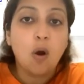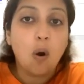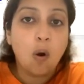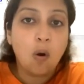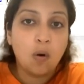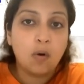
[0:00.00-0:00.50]

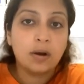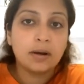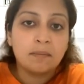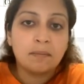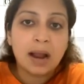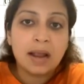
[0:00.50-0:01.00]
Or
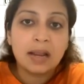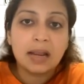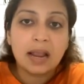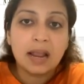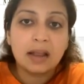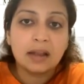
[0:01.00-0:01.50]
my
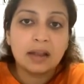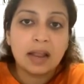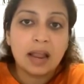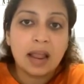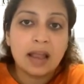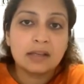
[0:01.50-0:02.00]

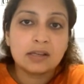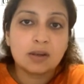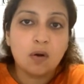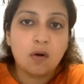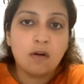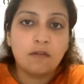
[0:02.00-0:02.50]
s
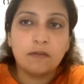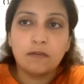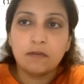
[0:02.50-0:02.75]
of